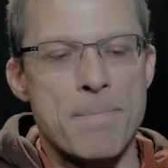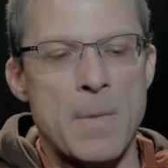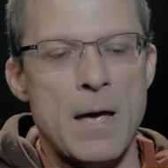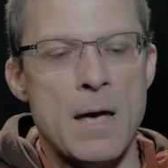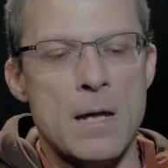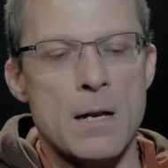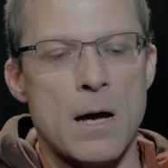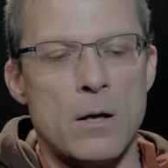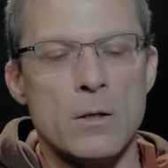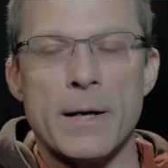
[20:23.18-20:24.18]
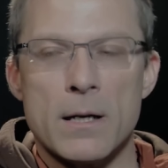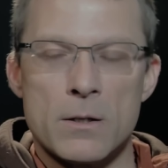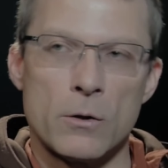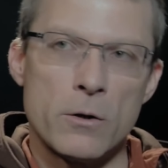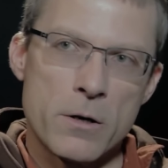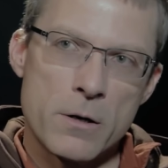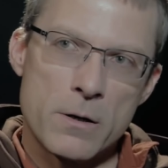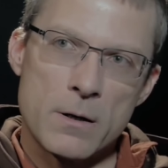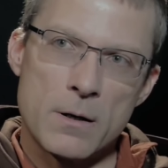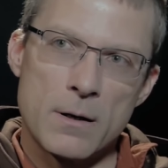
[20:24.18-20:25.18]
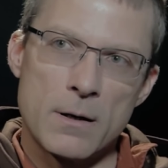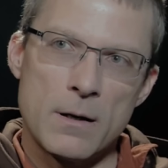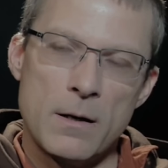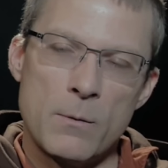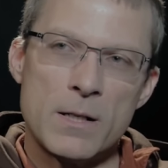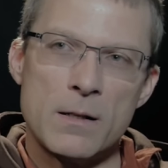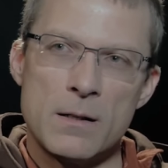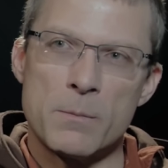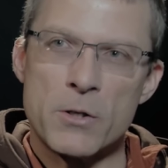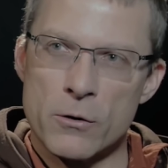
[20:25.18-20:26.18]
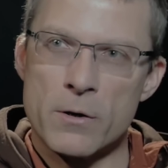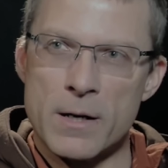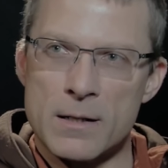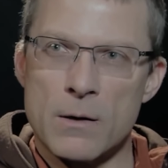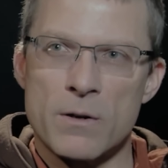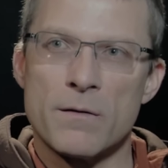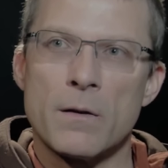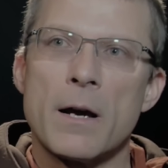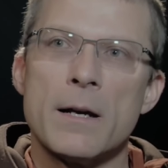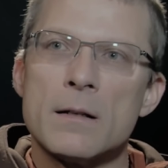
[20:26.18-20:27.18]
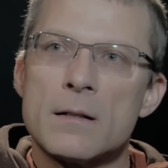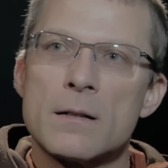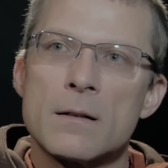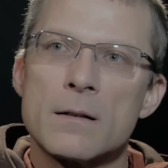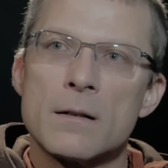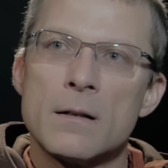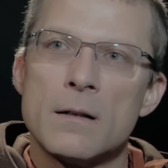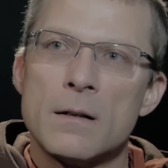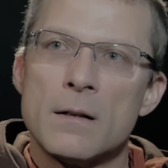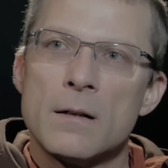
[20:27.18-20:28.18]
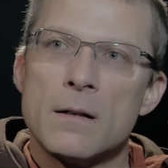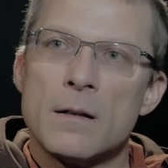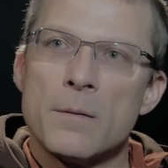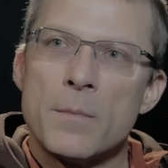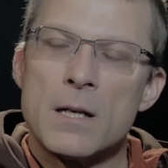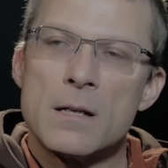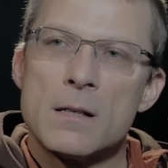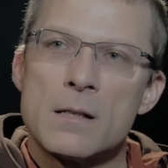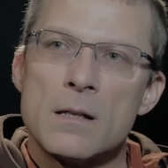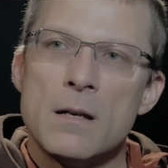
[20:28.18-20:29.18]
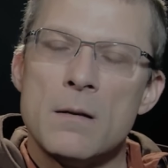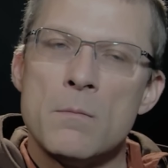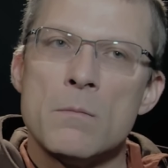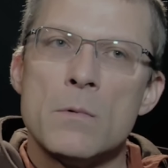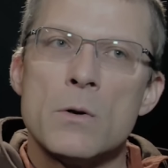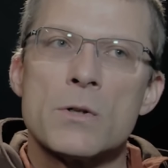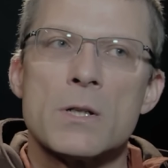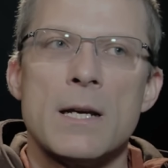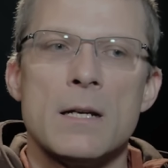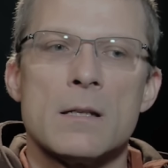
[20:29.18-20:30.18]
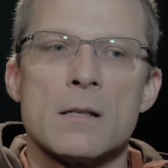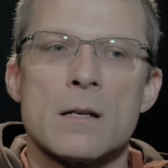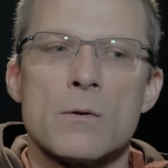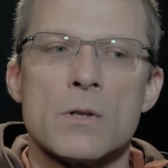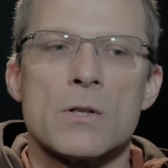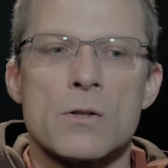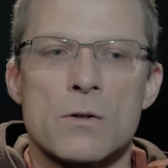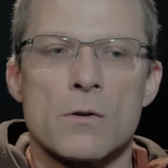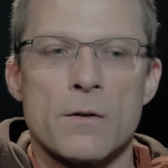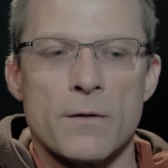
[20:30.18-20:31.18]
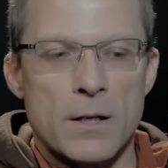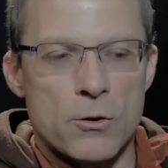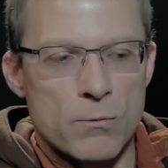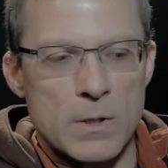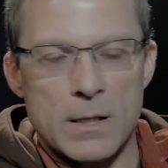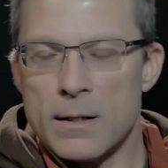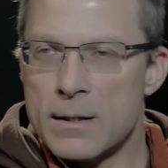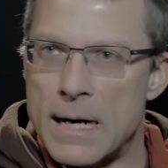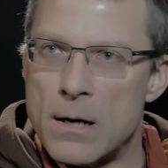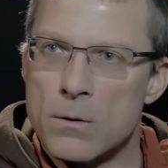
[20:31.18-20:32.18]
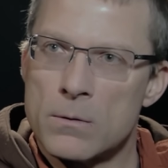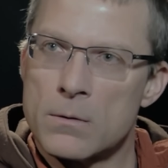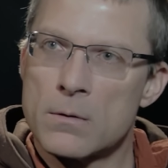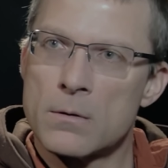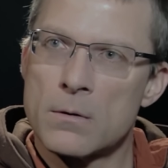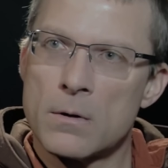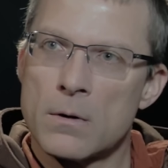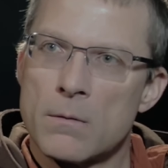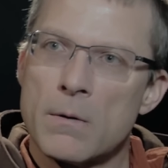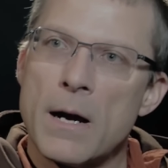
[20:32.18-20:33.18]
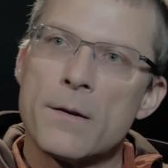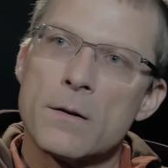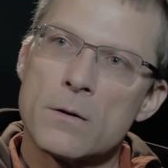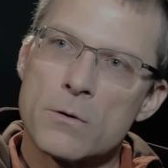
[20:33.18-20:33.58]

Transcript: And although I got to learn, it wasn't as much learning as I would have liked. Because in most cases, I was sort of like drilling down rather than